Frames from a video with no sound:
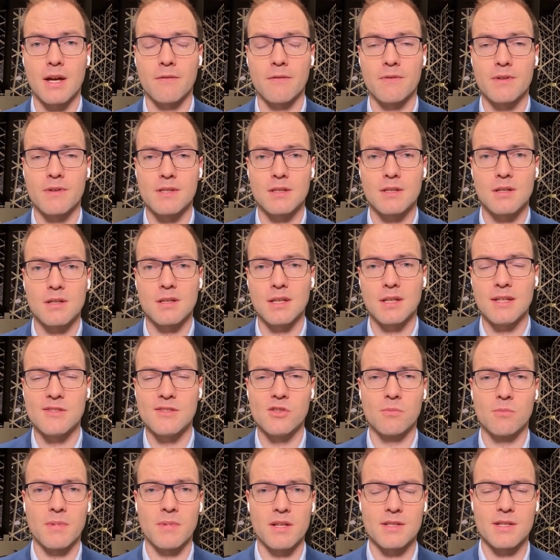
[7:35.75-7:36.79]
I visited
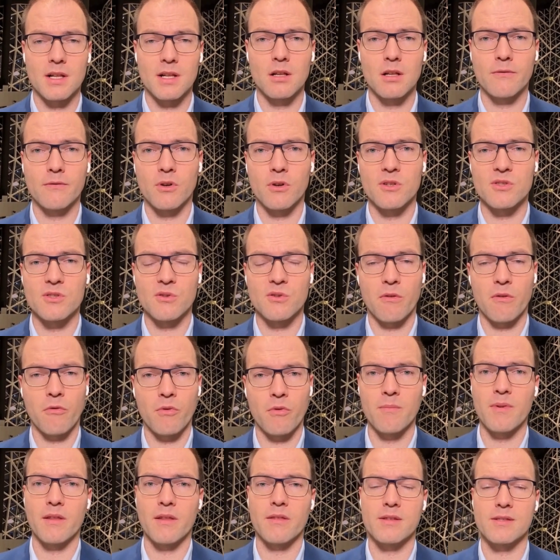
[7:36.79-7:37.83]
Izium myself also
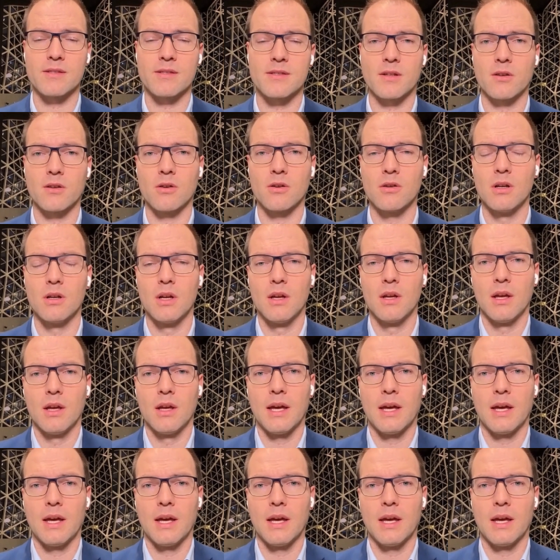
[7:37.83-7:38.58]
3 months ago.